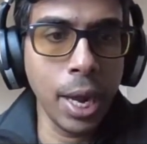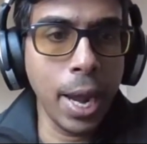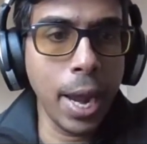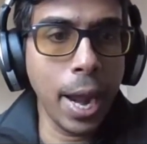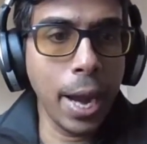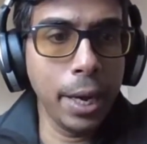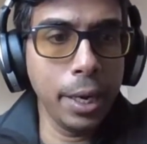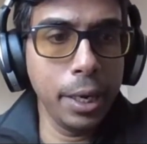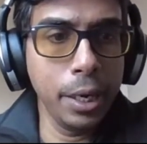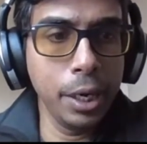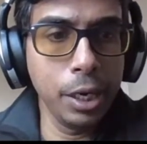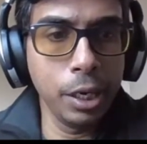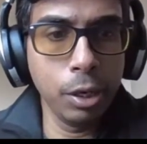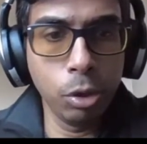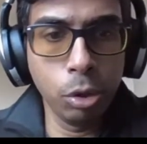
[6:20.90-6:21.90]
And
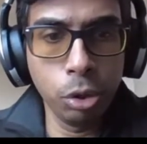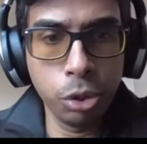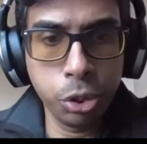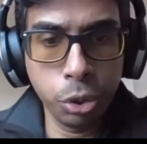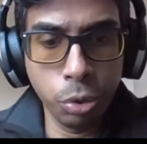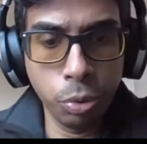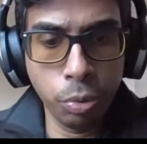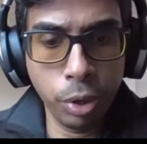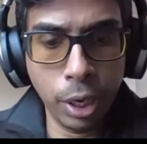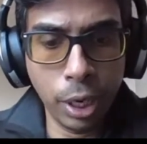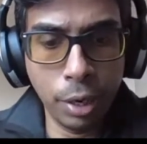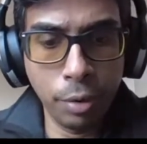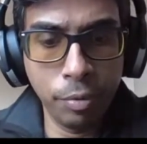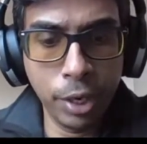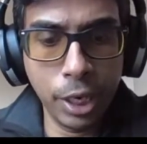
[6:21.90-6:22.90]
also,
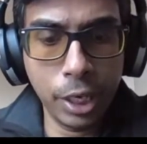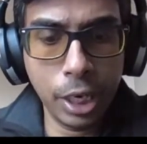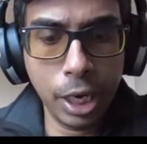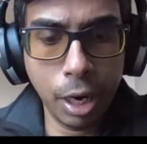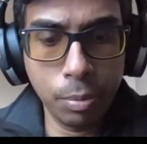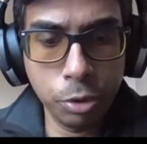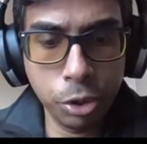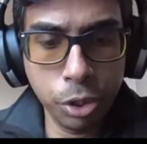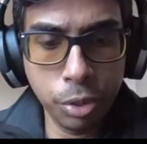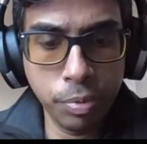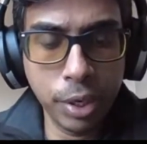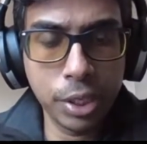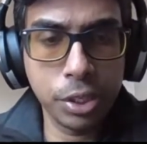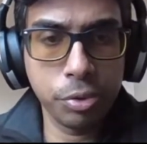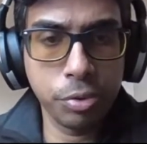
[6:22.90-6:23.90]
when it comes to
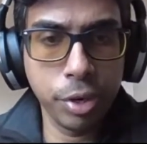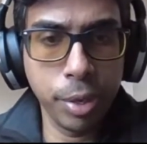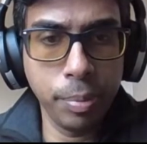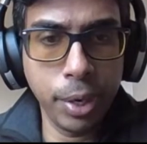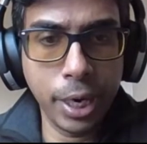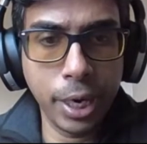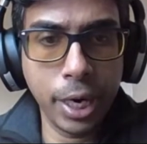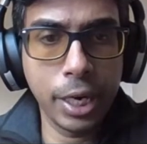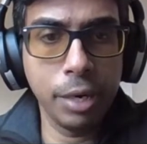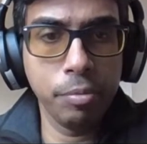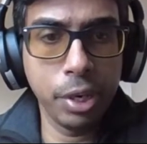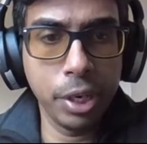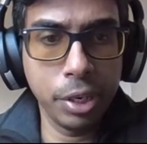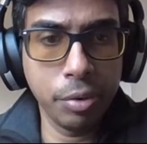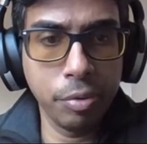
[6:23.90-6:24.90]
event streaming and
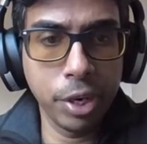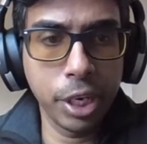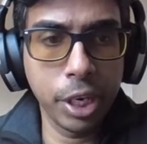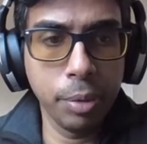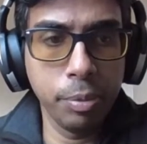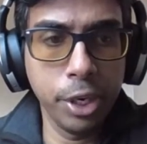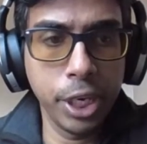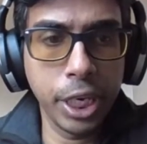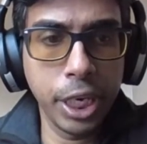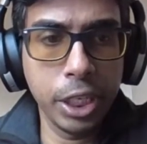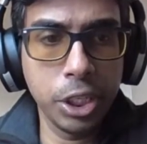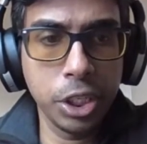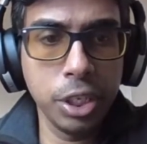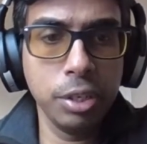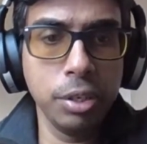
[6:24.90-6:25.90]
event-driven
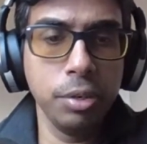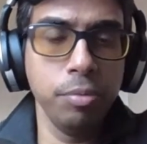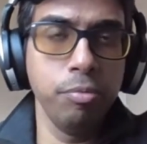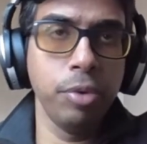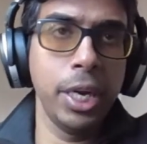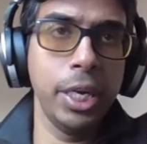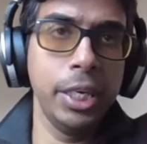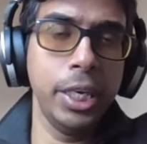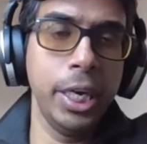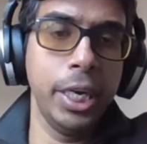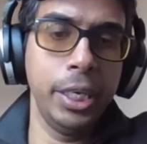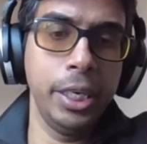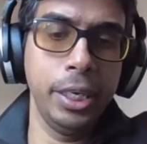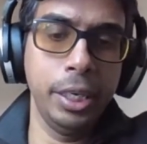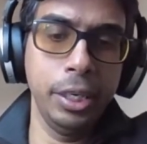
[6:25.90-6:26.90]
communication,
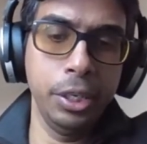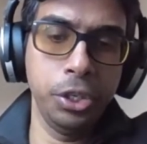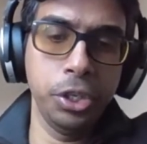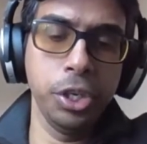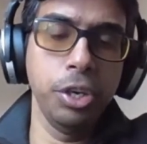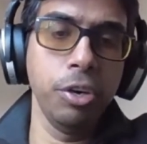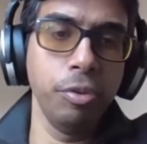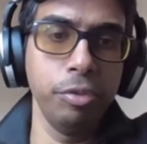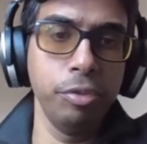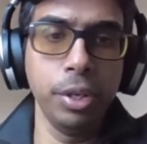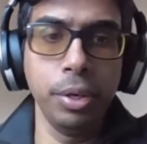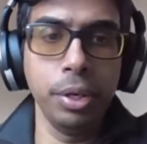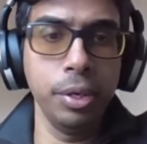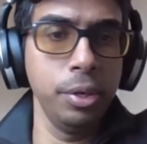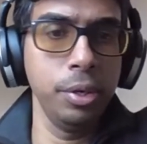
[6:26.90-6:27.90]
validation of
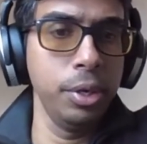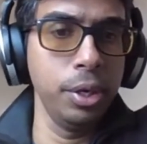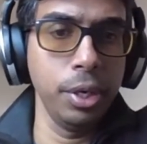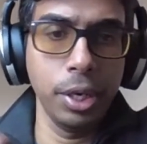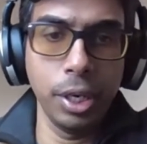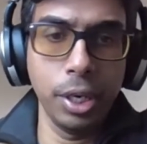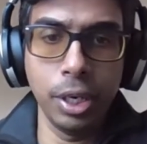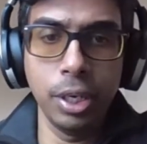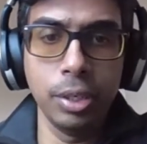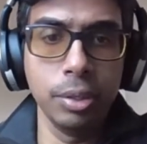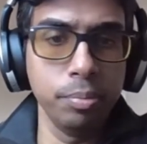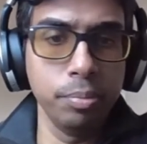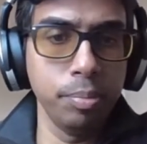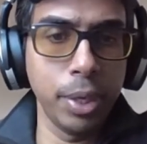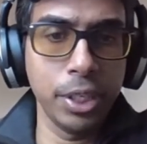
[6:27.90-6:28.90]
the
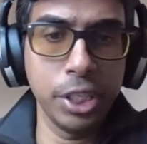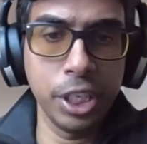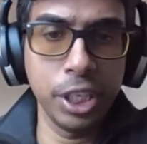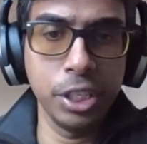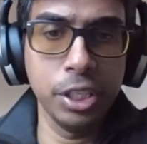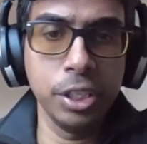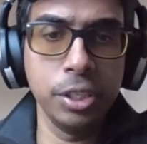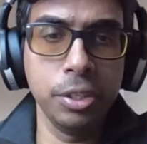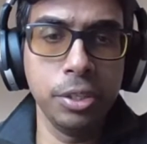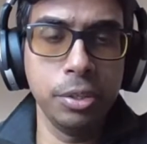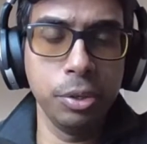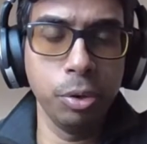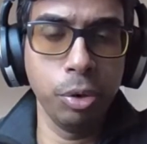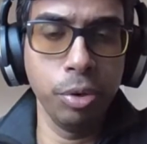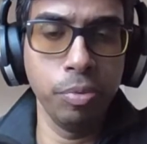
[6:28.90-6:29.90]
messages
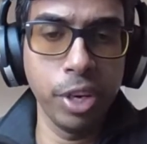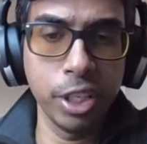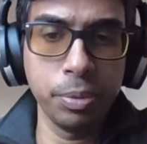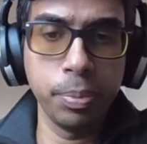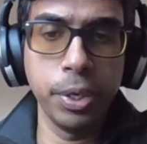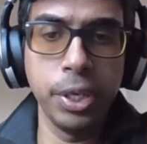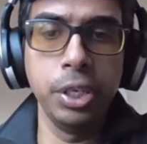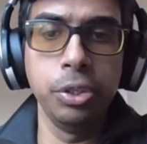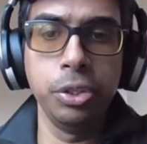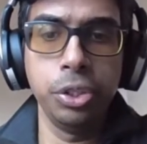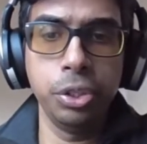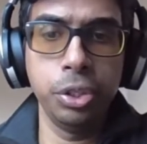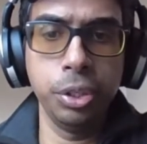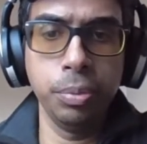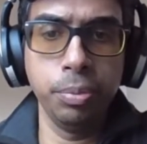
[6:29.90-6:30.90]
or events
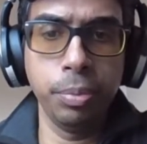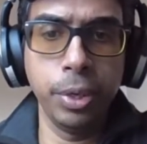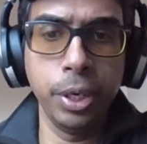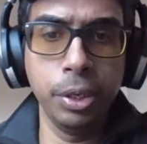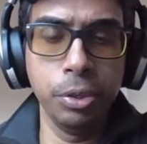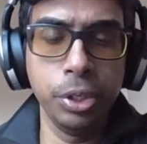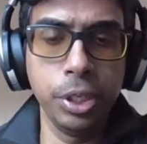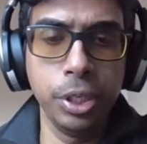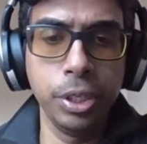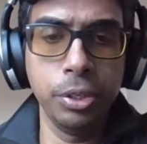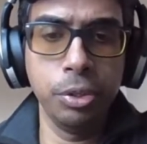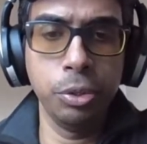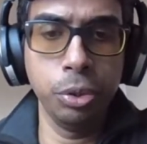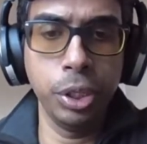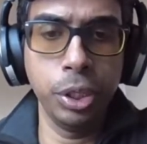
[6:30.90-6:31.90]
producers
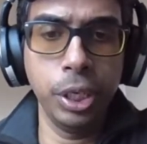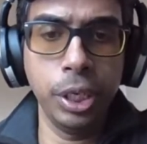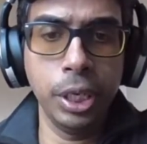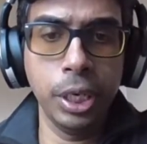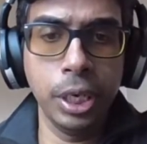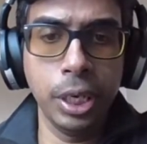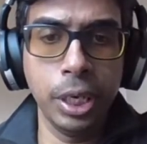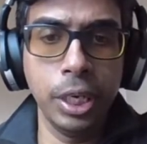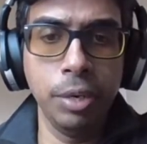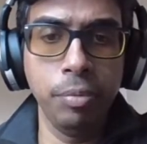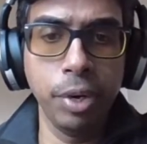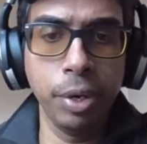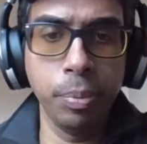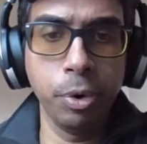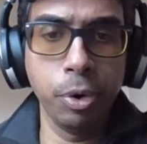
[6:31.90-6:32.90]
to the
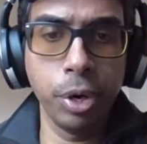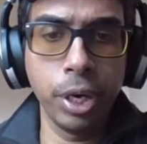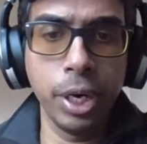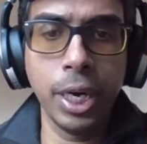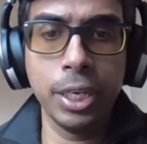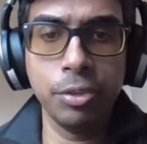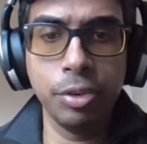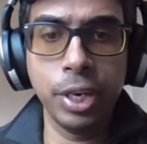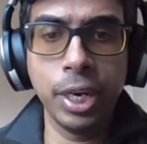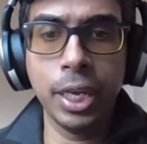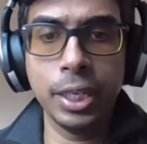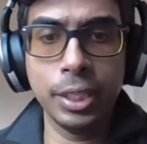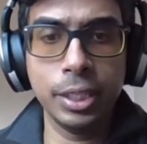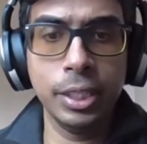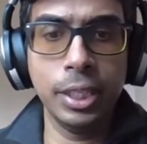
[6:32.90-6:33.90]
event broker, as well
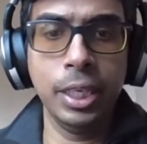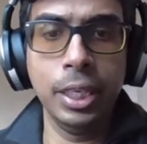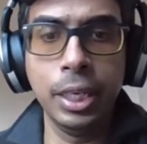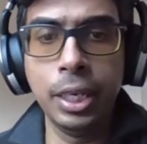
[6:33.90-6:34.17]
as the